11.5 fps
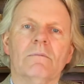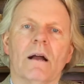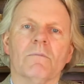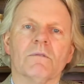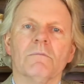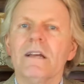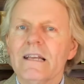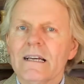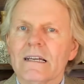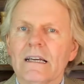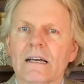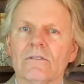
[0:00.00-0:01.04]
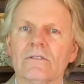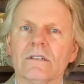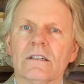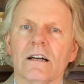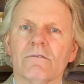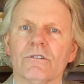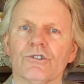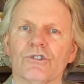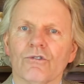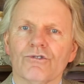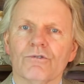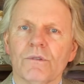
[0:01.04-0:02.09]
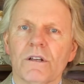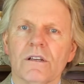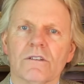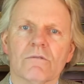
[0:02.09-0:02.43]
perhaps media accounts and coverage, social media